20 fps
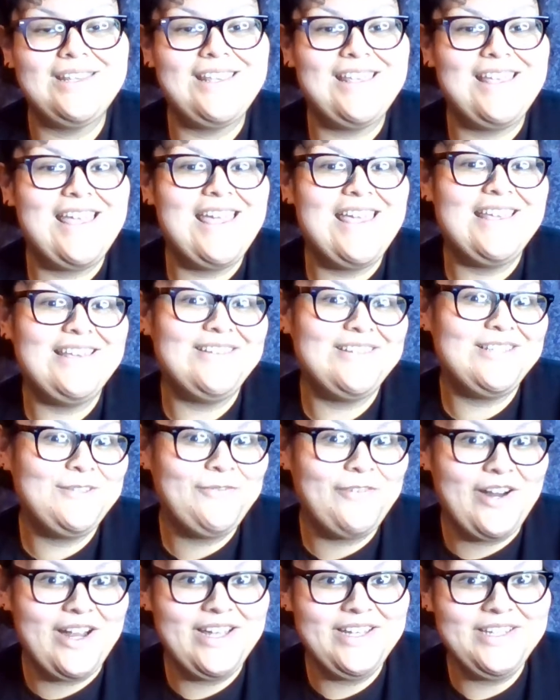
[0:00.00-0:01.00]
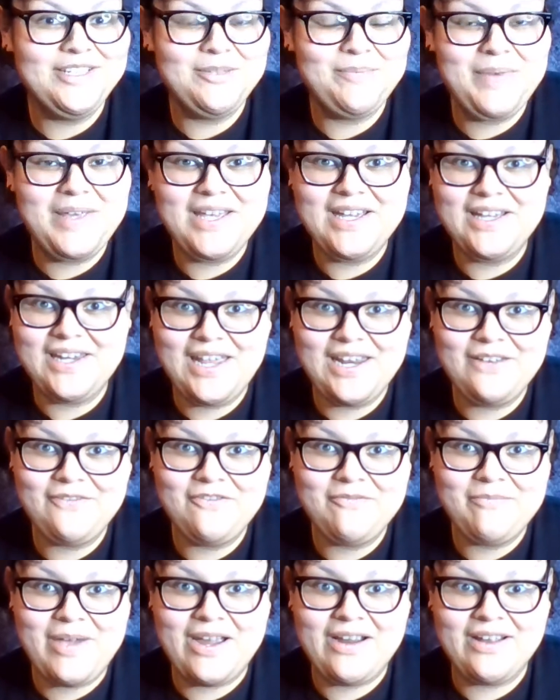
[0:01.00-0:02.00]
his friend being a
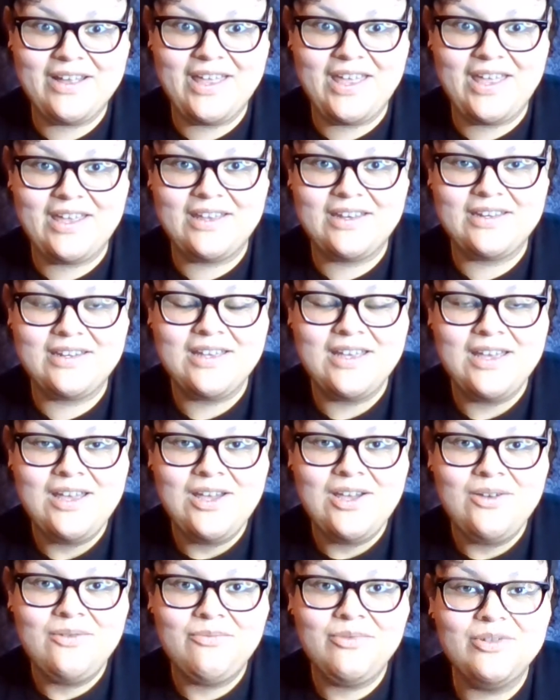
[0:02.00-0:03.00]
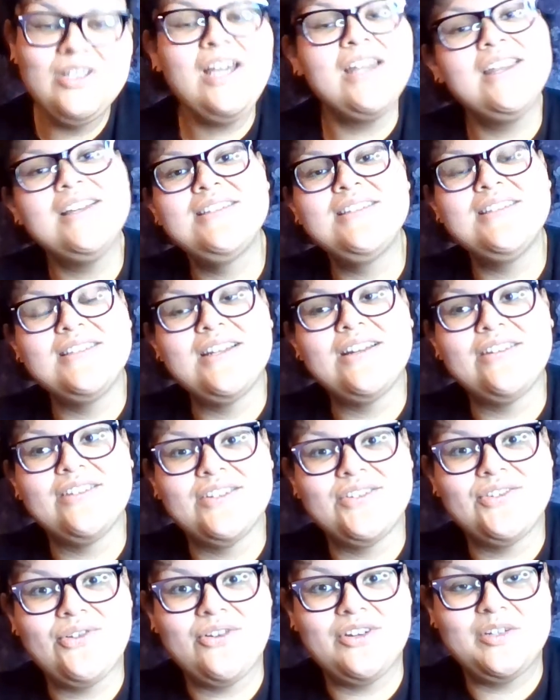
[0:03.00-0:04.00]
Native American? Well, not
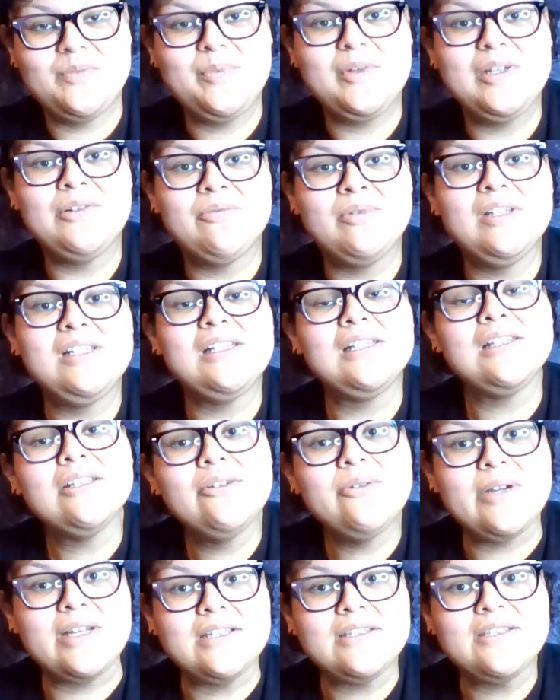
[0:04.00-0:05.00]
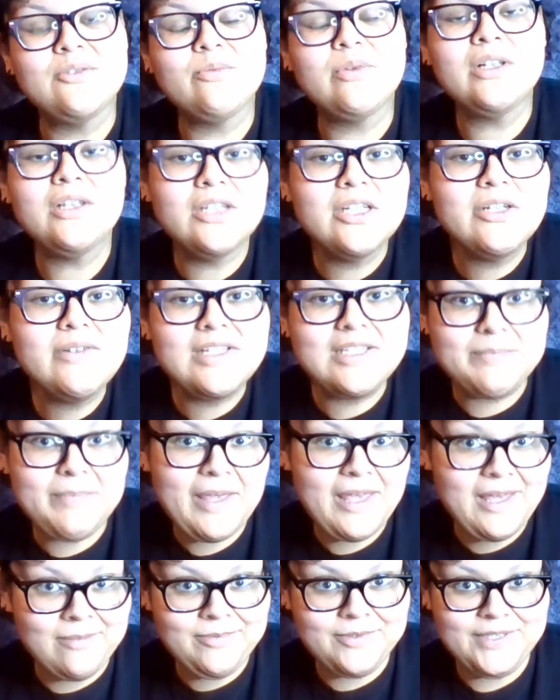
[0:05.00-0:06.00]
necessarily George, but really Lewis. Will Lewis
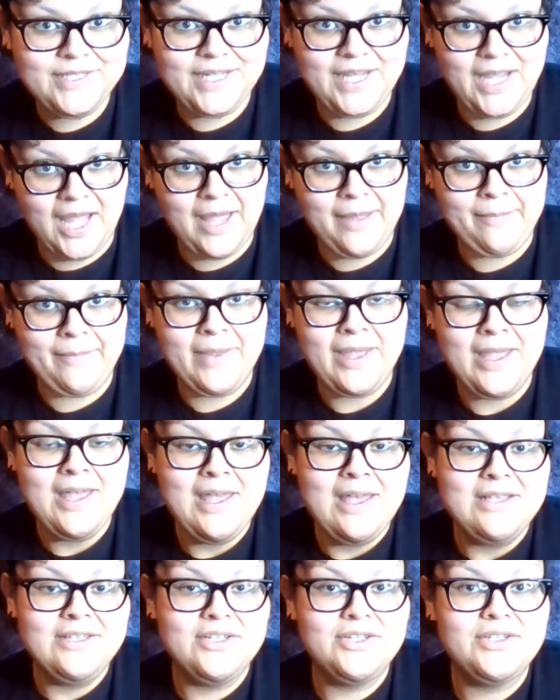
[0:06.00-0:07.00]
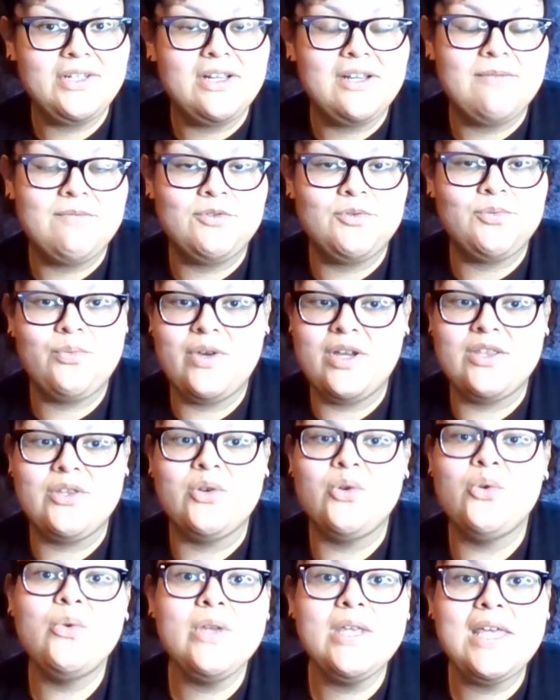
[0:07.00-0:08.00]
be able to come to terms
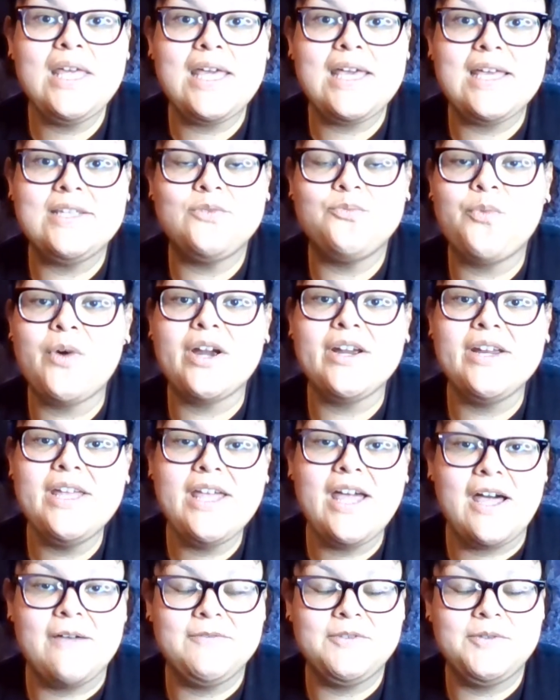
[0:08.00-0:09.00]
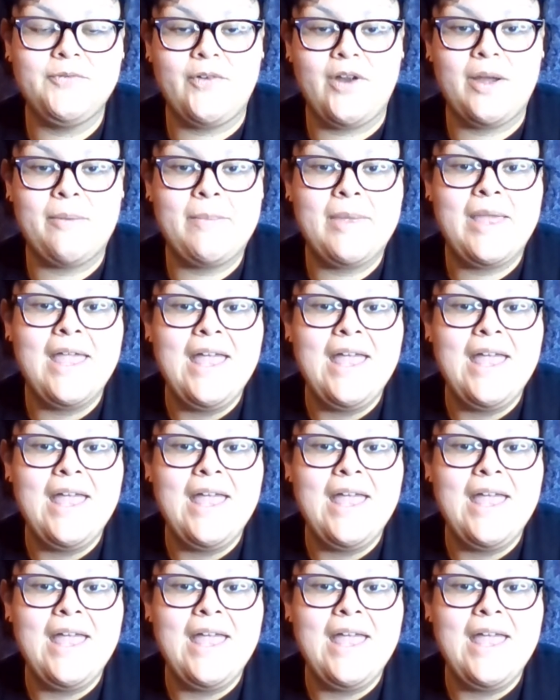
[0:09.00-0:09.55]
with who he is, where he comes from,